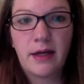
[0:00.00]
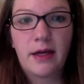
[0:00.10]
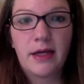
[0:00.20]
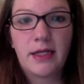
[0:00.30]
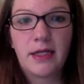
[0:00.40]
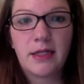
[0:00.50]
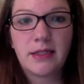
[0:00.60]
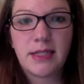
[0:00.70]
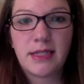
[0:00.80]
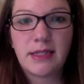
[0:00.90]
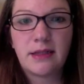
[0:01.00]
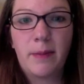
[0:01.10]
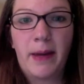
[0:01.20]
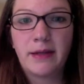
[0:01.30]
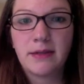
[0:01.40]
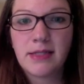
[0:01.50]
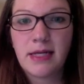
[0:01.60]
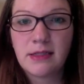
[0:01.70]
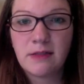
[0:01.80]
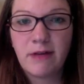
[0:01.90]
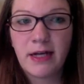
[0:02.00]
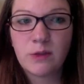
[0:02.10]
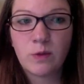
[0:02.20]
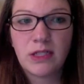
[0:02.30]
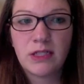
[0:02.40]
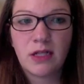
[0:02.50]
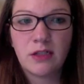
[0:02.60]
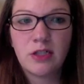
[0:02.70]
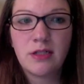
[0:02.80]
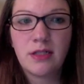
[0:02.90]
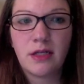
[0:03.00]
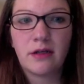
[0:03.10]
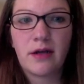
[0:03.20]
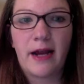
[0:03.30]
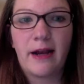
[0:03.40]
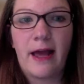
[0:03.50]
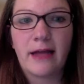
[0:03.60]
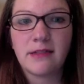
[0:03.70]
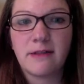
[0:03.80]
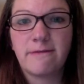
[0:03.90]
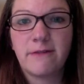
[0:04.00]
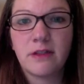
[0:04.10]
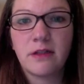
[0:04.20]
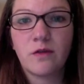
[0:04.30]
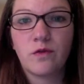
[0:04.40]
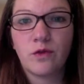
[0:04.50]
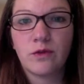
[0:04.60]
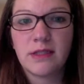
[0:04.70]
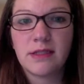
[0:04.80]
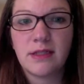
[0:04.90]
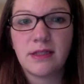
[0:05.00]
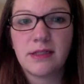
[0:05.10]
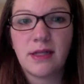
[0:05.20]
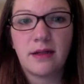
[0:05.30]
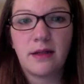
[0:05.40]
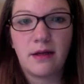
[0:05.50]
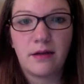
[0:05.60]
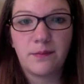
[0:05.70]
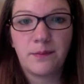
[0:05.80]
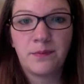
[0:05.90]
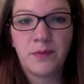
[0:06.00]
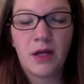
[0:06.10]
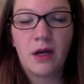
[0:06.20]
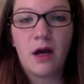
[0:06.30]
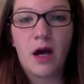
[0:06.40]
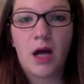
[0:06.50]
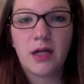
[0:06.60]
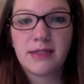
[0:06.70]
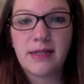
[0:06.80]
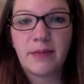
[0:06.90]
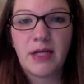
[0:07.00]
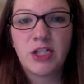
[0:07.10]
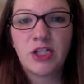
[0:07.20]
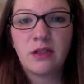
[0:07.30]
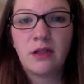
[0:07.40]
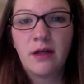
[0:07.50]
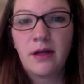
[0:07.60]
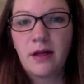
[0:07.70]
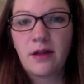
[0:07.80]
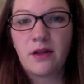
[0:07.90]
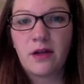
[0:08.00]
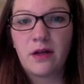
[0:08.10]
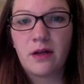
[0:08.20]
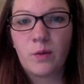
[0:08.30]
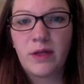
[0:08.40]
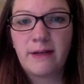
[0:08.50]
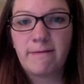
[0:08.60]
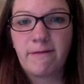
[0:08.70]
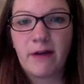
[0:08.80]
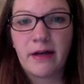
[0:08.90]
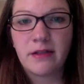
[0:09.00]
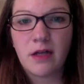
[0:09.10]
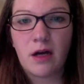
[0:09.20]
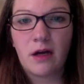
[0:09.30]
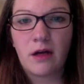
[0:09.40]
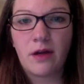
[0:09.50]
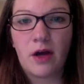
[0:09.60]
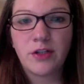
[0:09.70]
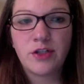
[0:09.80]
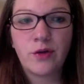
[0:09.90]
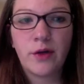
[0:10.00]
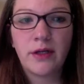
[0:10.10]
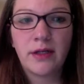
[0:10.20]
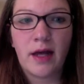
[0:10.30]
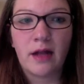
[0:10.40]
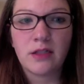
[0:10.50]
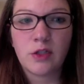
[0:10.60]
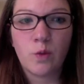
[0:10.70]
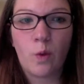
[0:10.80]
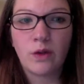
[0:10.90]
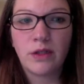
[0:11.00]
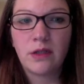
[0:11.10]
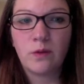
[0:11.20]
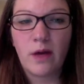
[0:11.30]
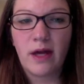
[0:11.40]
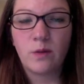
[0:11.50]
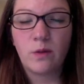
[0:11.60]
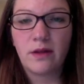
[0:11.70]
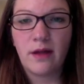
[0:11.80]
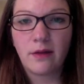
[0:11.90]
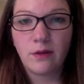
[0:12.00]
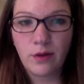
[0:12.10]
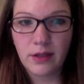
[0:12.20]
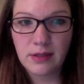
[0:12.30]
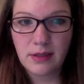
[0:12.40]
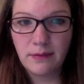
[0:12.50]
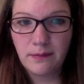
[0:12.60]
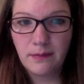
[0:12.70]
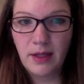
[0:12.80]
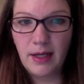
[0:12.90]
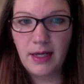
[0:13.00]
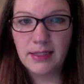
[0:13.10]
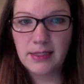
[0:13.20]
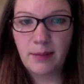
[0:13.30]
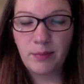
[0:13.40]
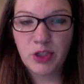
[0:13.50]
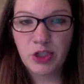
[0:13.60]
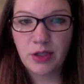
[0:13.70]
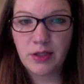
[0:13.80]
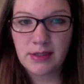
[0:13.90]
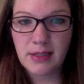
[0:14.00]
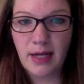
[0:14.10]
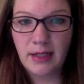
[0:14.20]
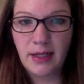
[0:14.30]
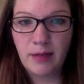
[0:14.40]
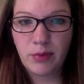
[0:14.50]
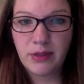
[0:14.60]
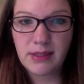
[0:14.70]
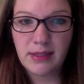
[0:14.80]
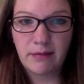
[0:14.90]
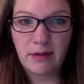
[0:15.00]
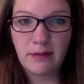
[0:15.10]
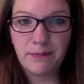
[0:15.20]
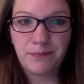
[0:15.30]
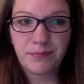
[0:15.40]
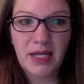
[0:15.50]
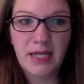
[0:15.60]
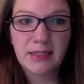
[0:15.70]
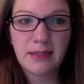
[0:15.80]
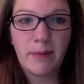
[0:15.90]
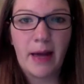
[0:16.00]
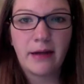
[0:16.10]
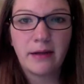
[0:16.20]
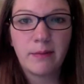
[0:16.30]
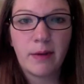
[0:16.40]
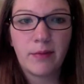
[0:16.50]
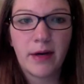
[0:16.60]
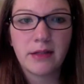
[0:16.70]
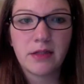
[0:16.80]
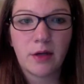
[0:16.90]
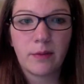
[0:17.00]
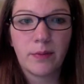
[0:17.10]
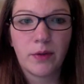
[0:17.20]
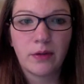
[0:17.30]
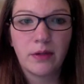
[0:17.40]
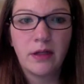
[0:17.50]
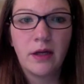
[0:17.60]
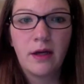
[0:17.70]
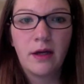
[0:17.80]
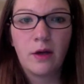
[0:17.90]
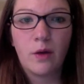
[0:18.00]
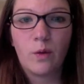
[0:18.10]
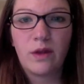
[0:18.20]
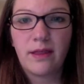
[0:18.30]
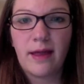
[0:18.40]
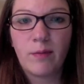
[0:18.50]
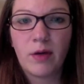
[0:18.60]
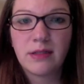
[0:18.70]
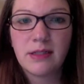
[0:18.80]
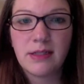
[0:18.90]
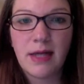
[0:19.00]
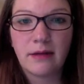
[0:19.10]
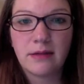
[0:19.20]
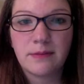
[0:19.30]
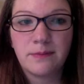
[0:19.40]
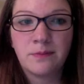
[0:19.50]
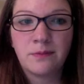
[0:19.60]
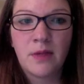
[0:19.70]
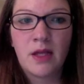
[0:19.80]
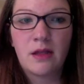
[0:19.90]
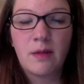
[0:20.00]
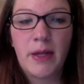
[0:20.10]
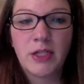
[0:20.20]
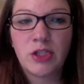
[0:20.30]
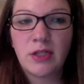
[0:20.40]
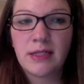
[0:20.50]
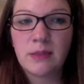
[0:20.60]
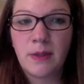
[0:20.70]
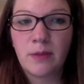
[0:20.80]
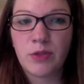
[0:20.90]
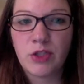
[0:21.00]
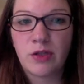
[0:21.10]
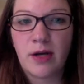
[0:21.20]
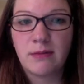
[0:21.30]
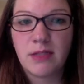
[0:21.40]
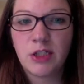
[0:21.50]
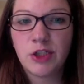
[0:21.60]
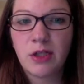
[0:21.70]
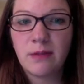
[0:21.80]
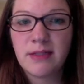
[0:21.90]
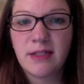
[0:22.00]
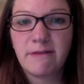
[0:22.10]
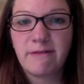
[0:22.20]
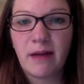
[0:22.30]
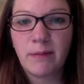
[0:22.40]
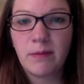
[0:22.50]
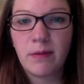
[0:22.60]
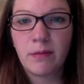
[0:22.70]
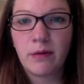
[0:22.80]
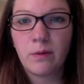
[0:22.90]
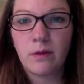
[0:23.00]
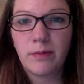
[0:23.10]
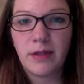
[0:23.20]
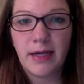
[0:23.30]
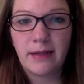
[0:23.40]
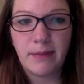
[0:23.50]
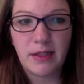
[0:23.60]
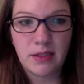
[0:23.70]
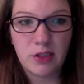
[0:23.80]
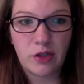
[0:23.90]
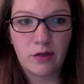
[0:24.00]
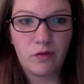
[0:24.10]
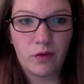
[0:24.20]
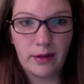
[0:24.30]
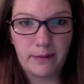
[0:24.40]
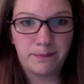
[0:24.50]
He says that the pain intensifies when he touches his ear and has a feeling of fullness inside the ear. On examination, we can find the auditory canal is swollen and red with yellow crusting. His temperature is 98.7. His tympanic membranes are pearly with landmarks intact. The patient has been prescribed eardrops that a family member will be administering for him.